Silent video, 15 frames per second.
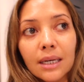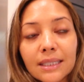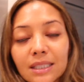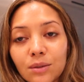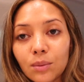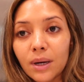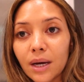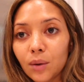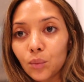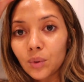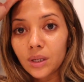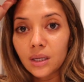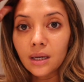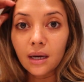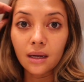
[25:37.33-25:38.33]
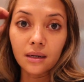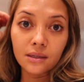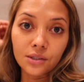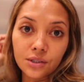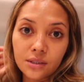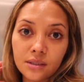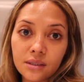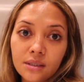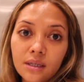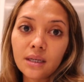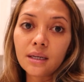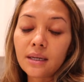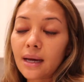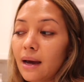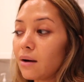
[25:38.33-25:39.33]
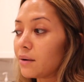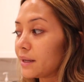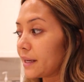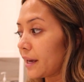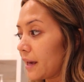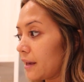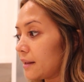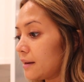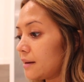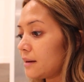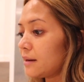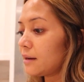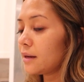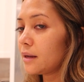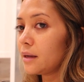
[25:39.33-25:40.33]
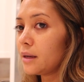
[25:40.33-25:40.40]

that's why we had to just eat out again.